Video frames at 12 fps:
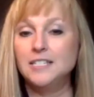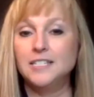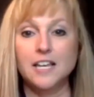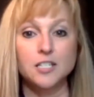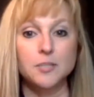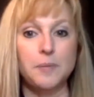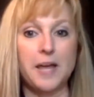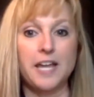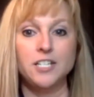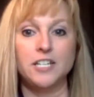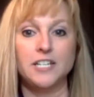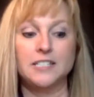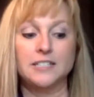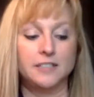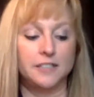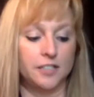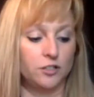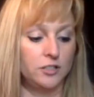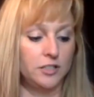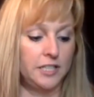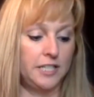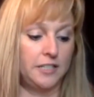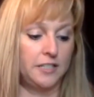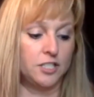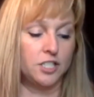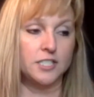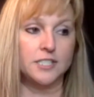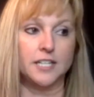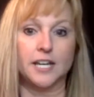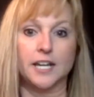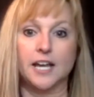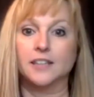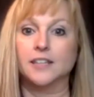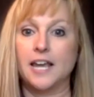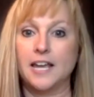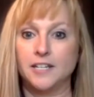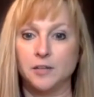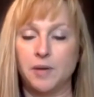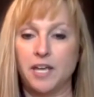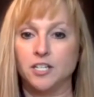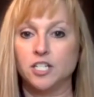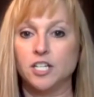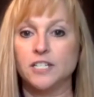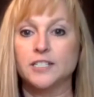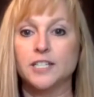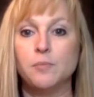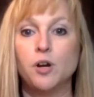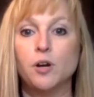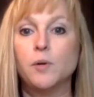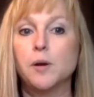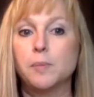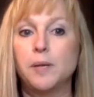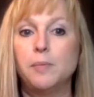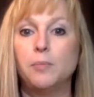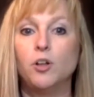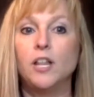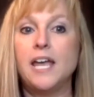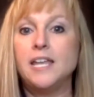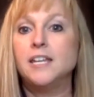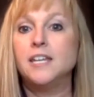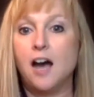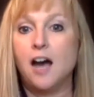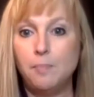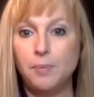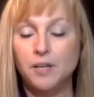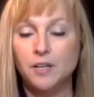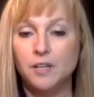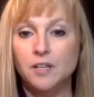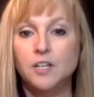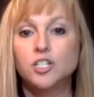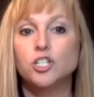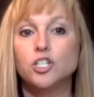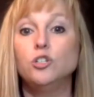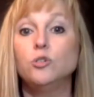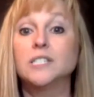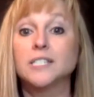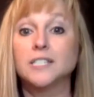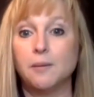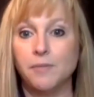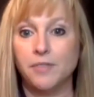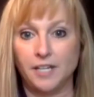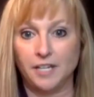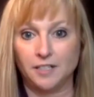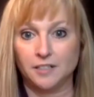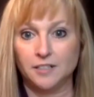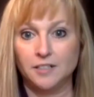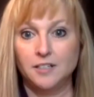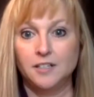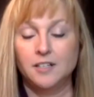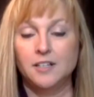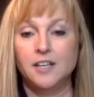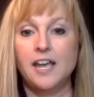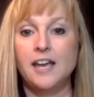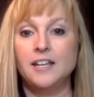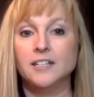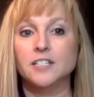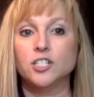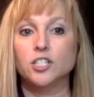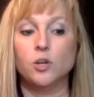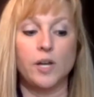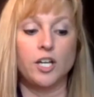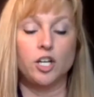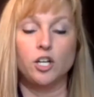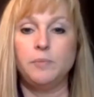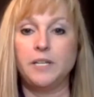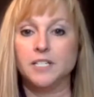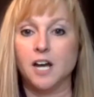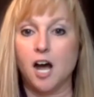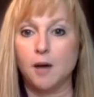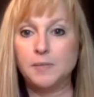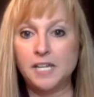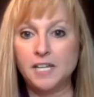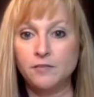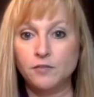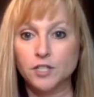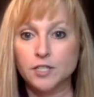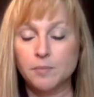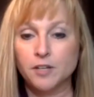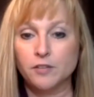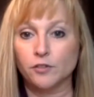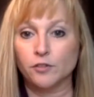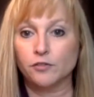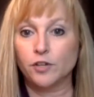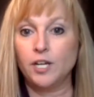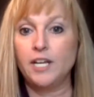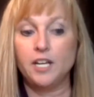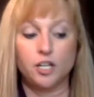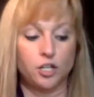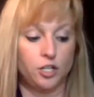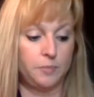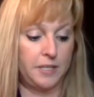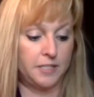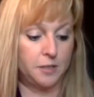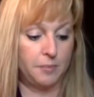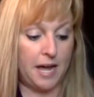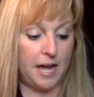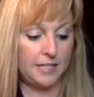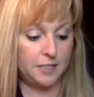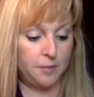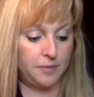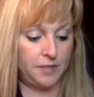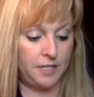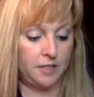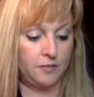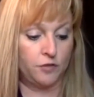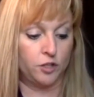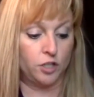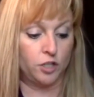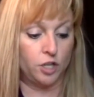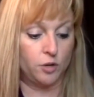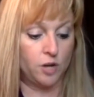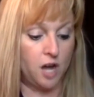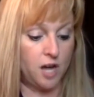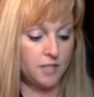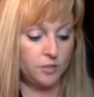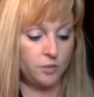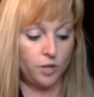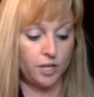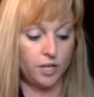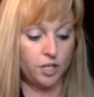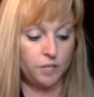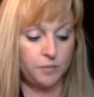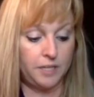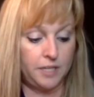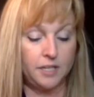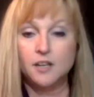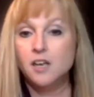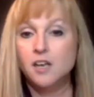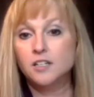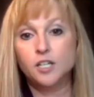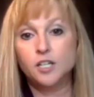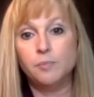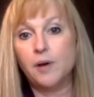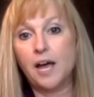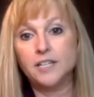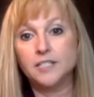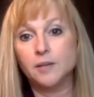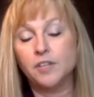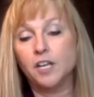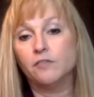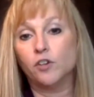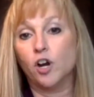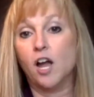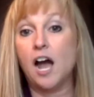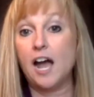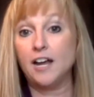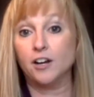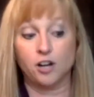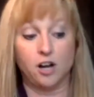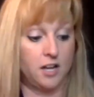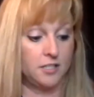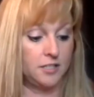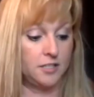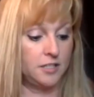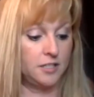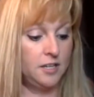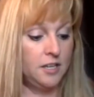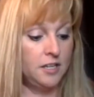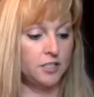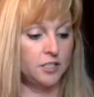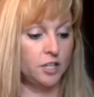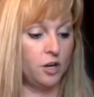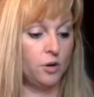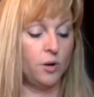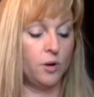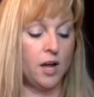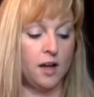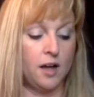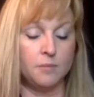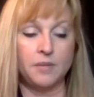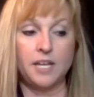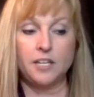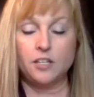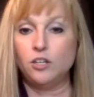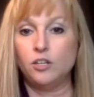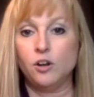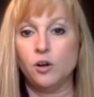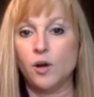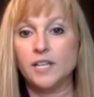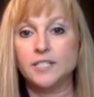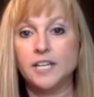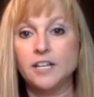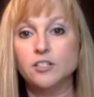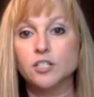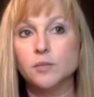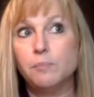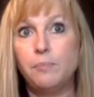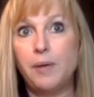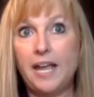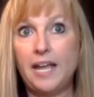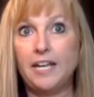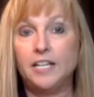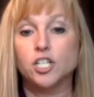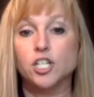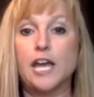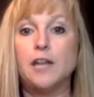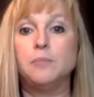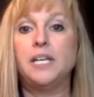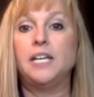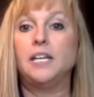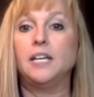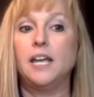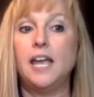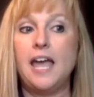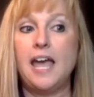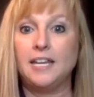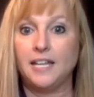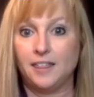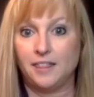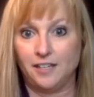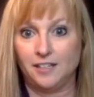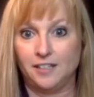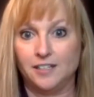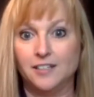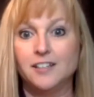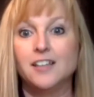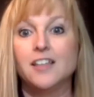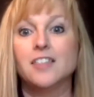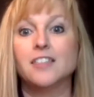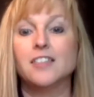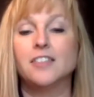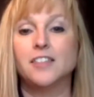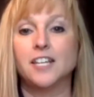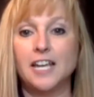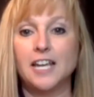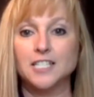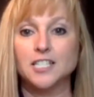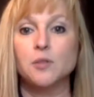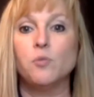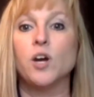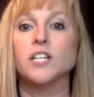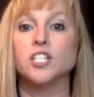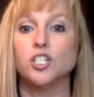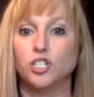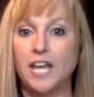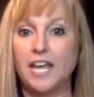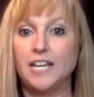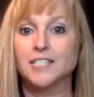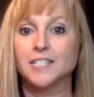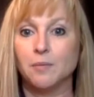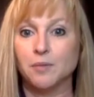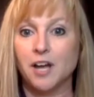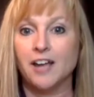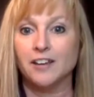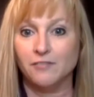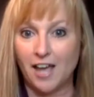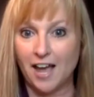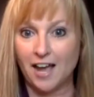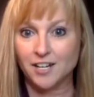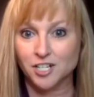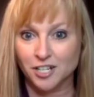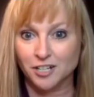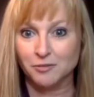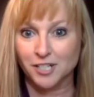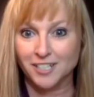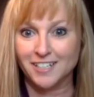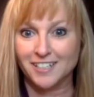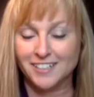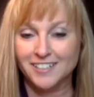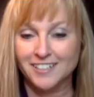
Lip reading: a sales page is literally just like a landing page. It's somewhere where people end up to do something. And so it could be to opt in for something for free. It could be to buy something for low cost, or it could be to buy something for a higher cost. So, a sales page can be anything to get someone to take some kind of action, really.